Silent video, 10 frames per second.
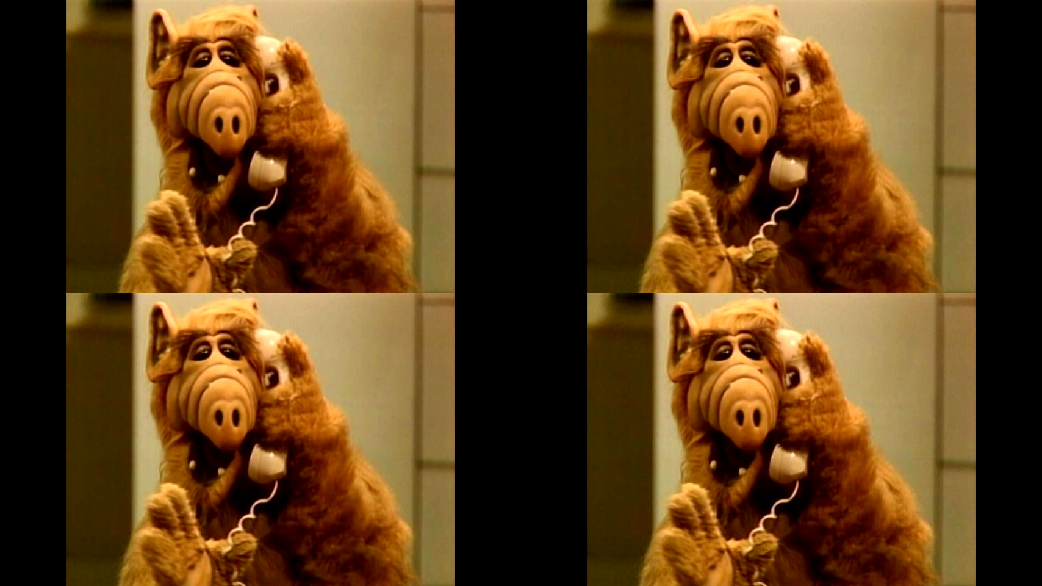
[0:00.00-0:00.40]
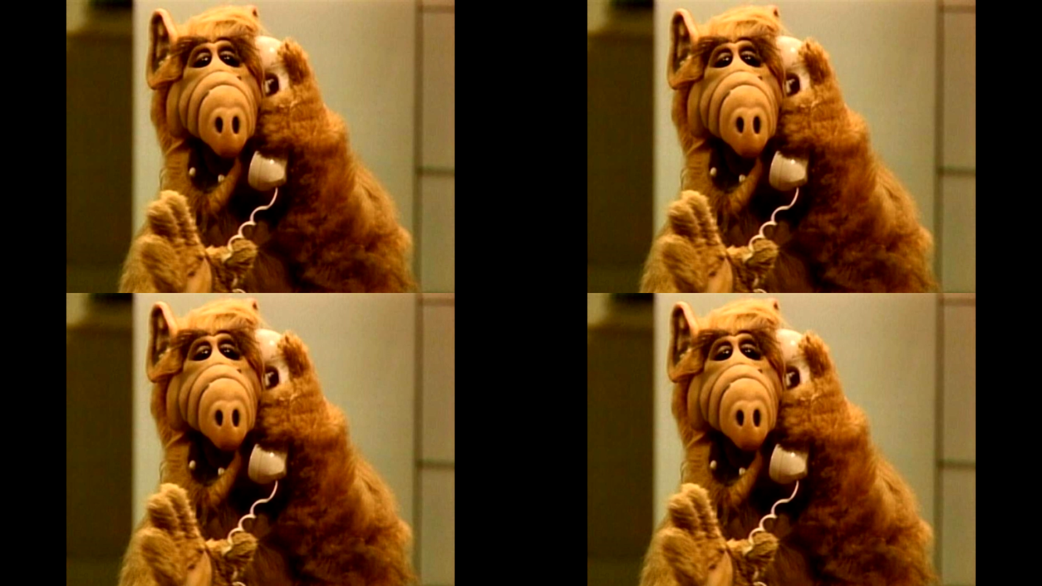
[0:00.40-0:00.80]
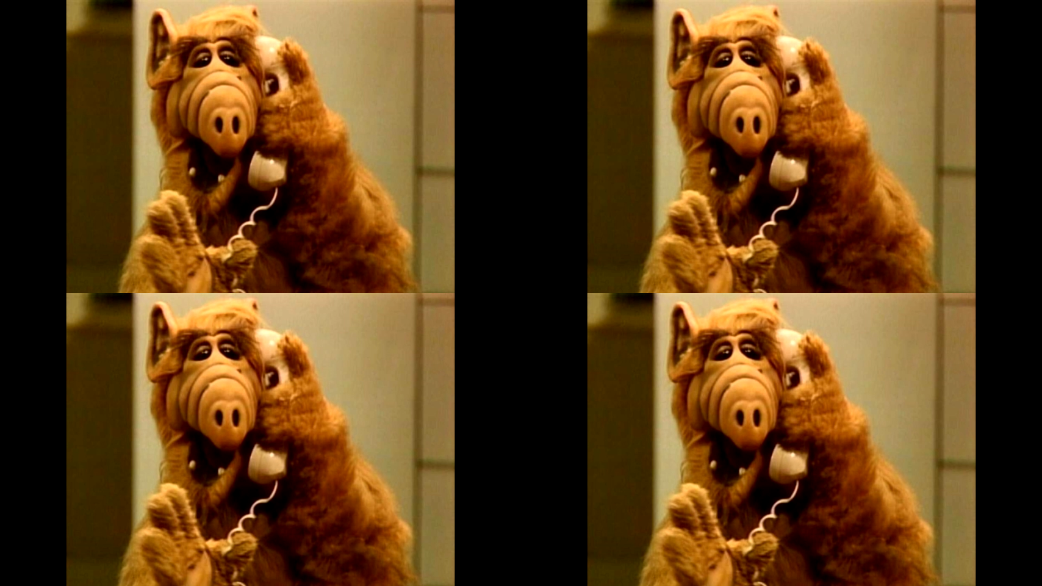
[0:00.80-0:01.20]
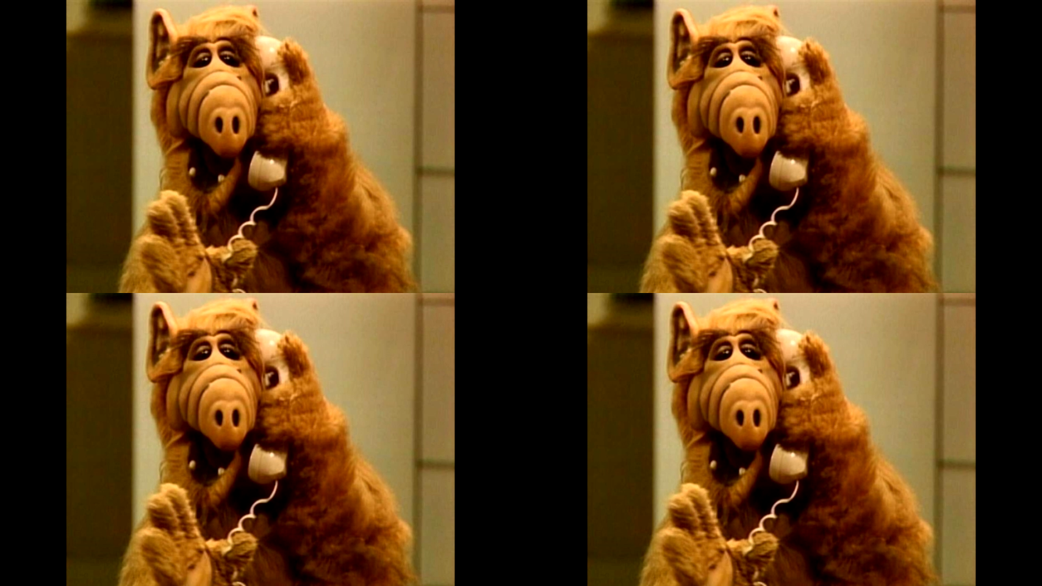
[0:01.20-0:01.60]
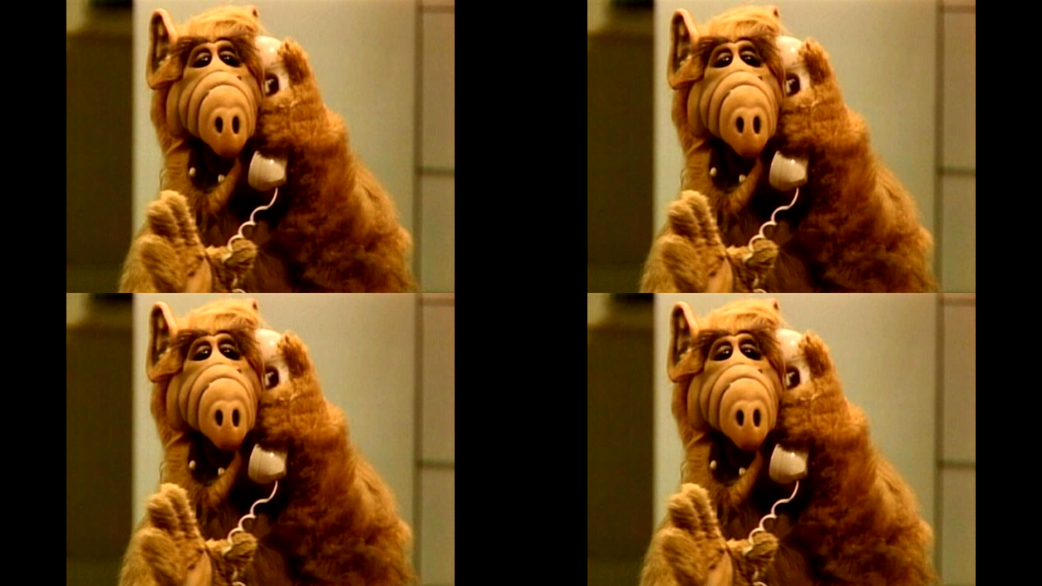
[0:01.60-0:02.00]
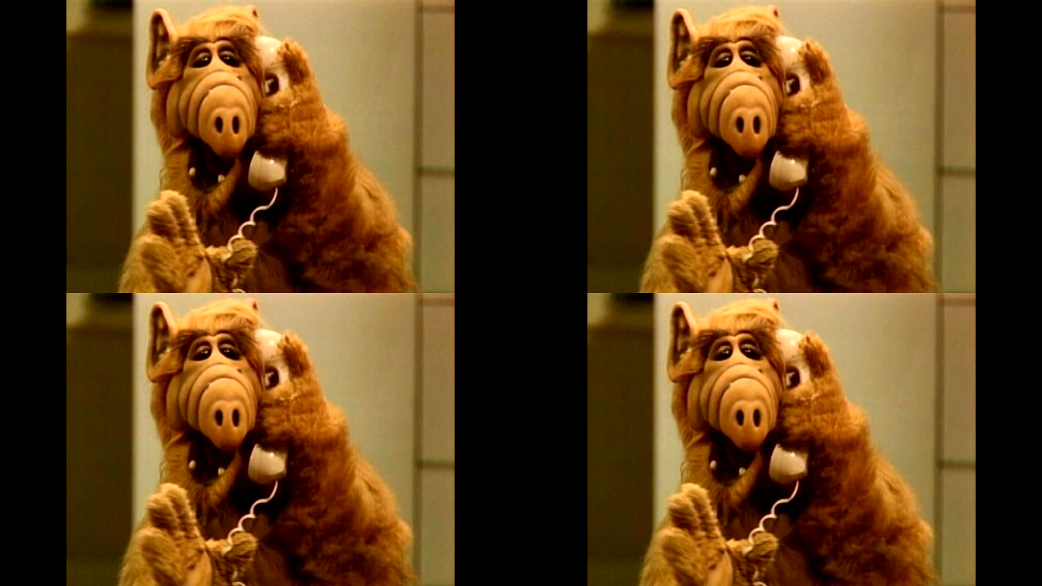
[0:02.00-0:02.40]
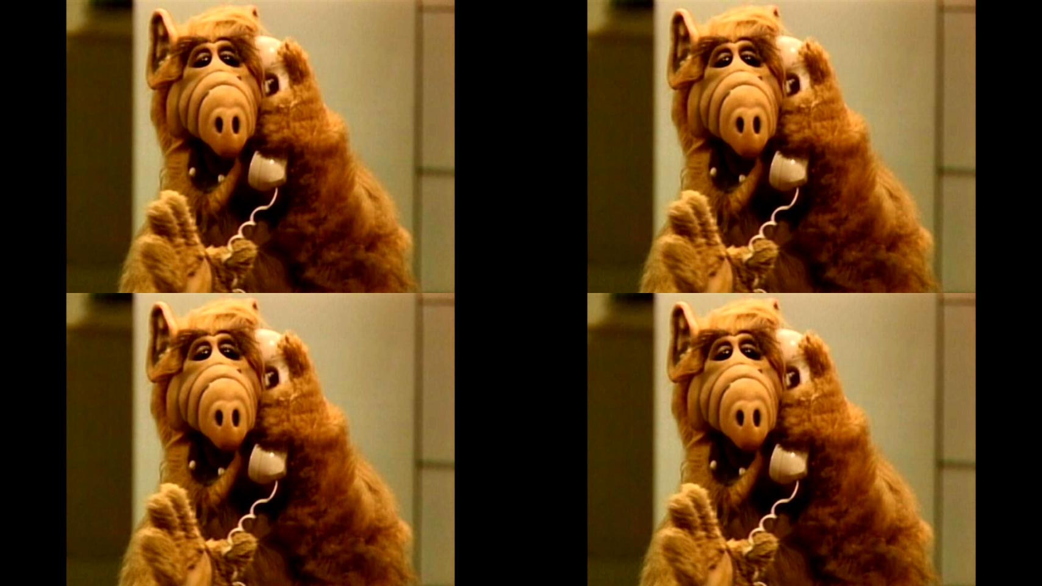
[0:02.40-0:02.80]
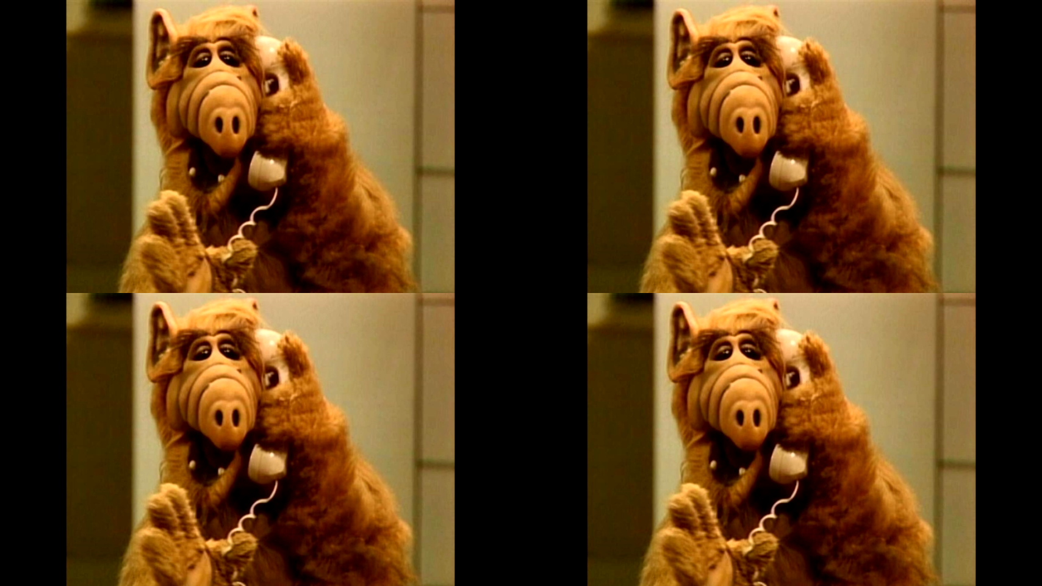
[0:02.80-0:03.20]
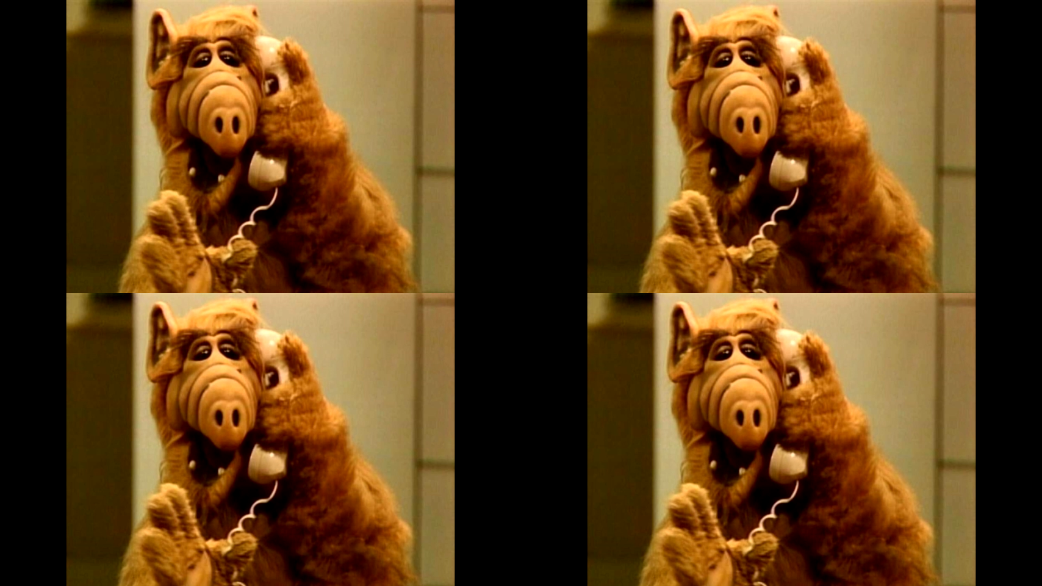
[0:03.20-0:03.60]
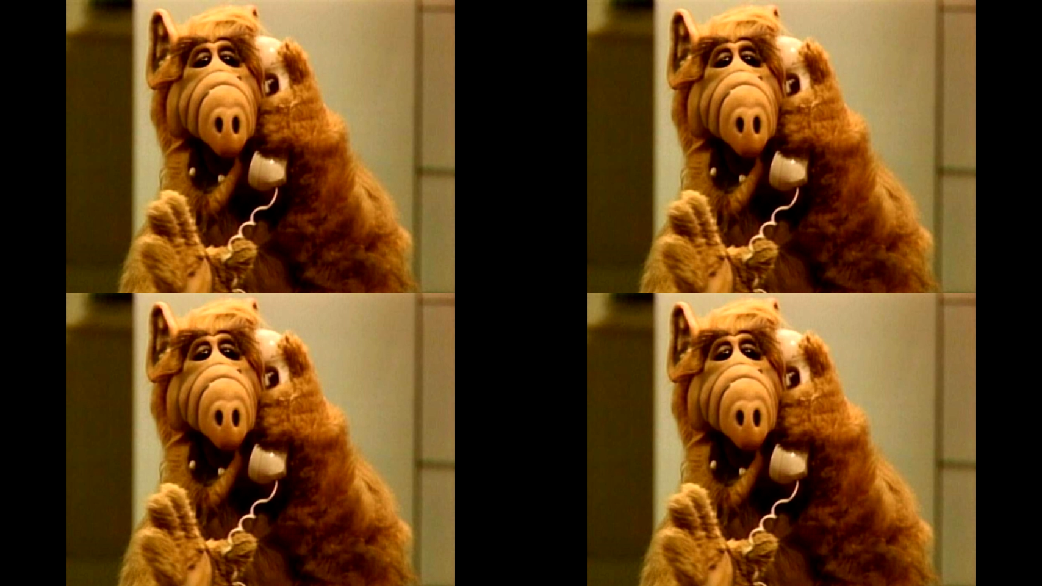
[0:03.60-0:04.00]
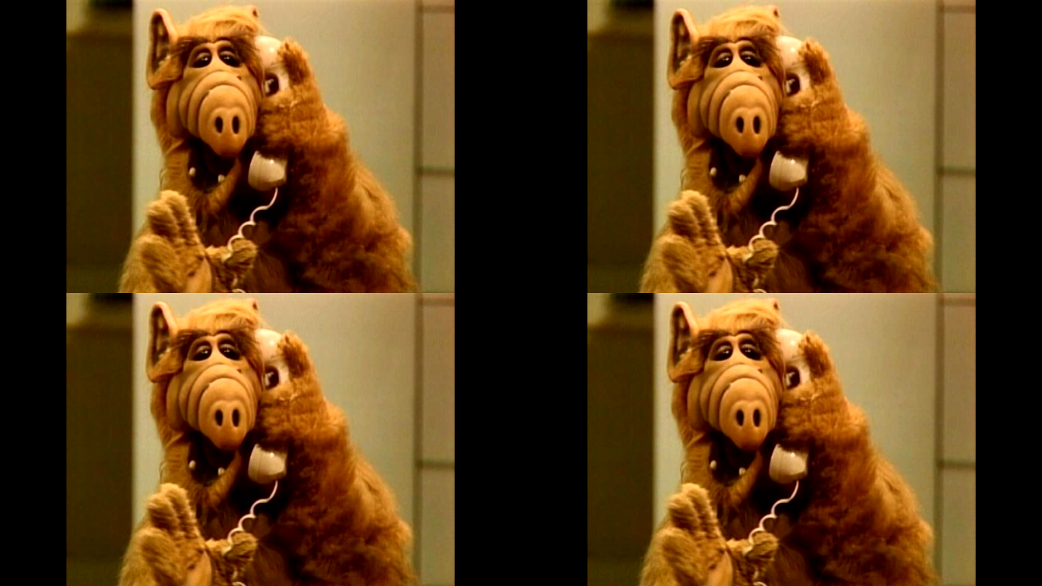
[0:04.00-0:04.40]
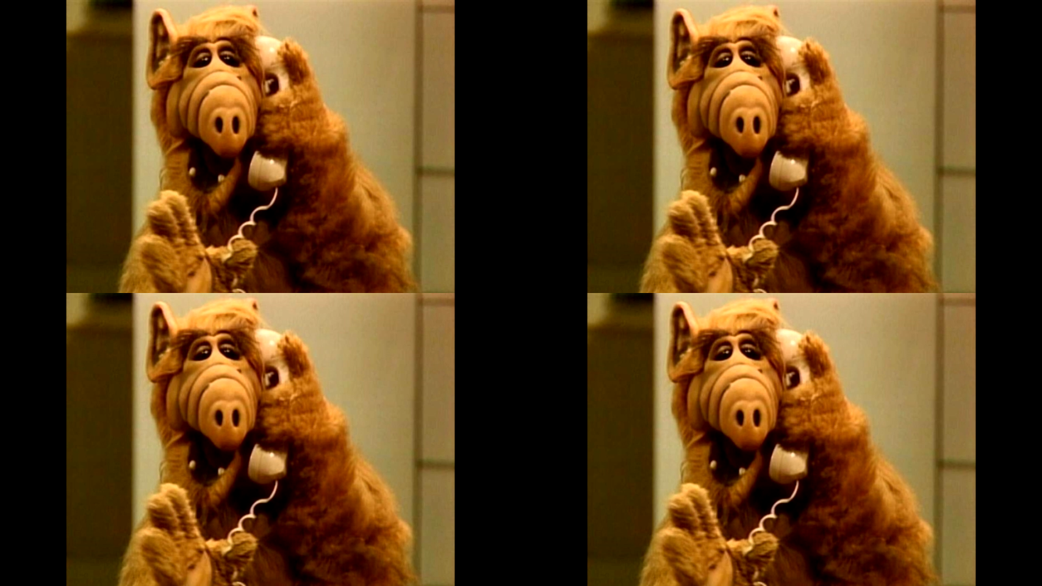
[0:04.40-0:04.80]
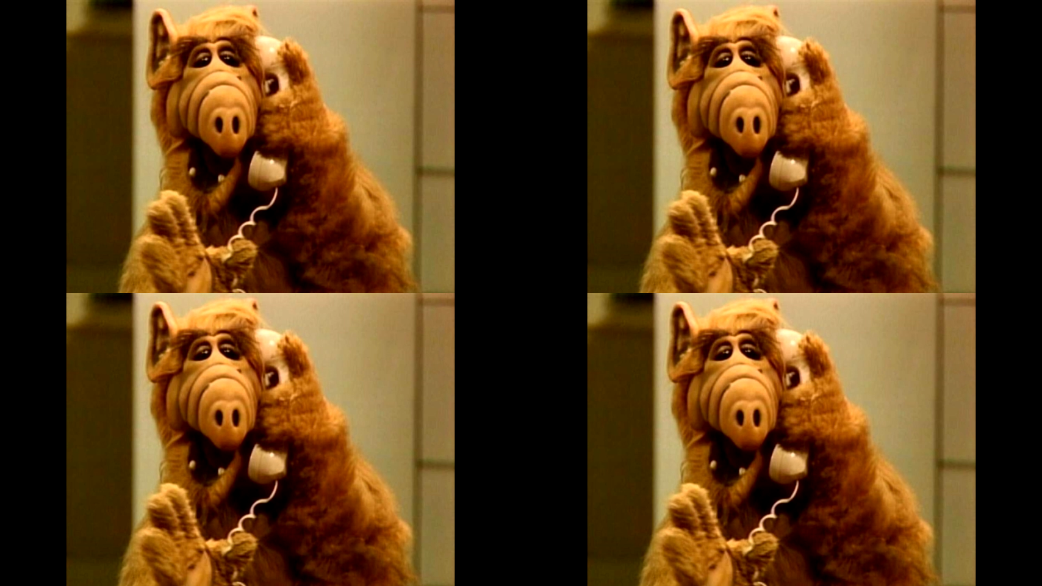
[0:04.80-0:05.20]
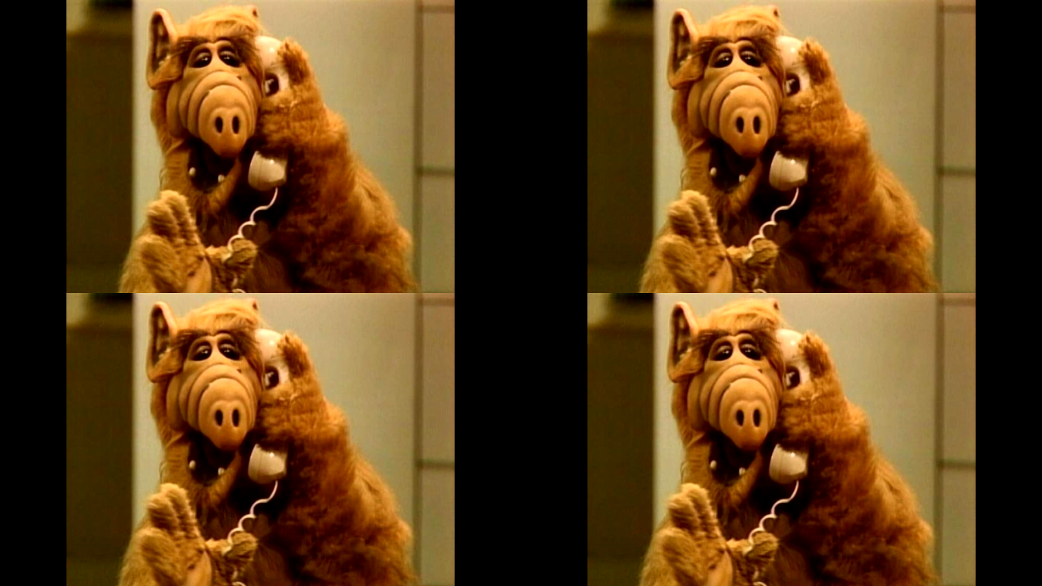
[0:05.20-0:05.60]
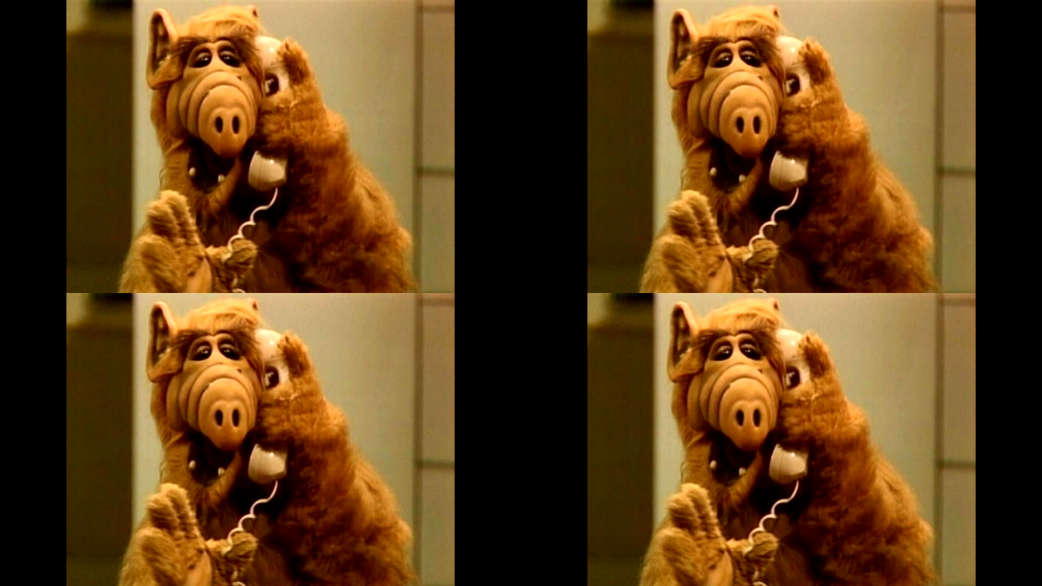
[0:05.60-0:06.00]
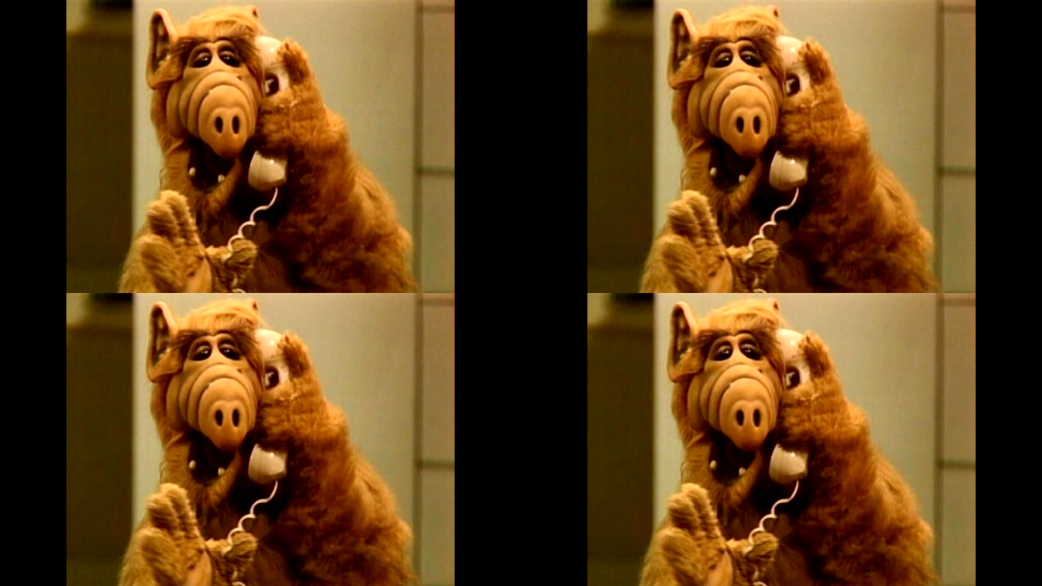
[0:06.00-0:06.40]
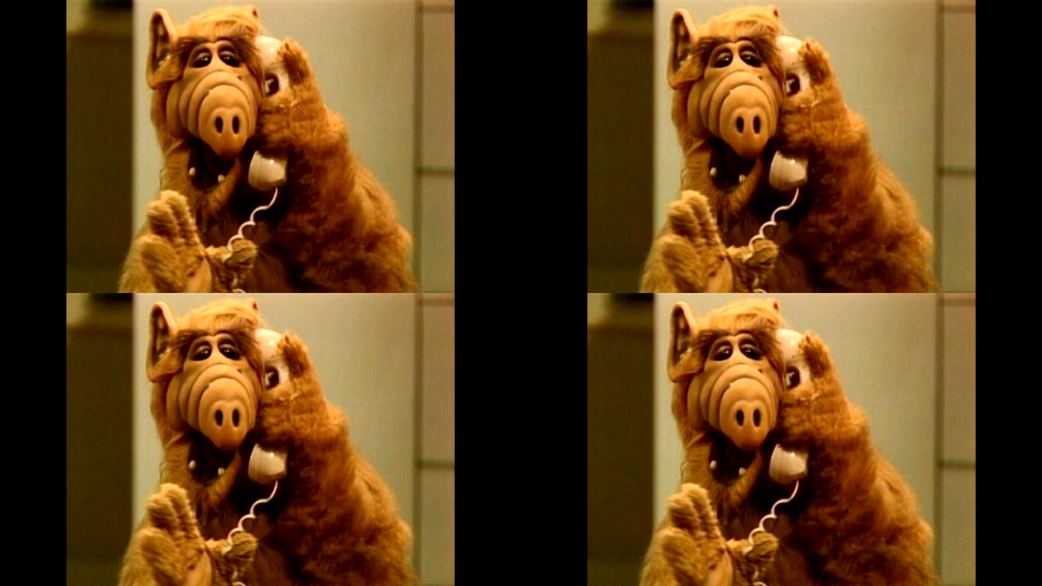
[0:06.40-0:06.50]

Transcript: (no speaker visible)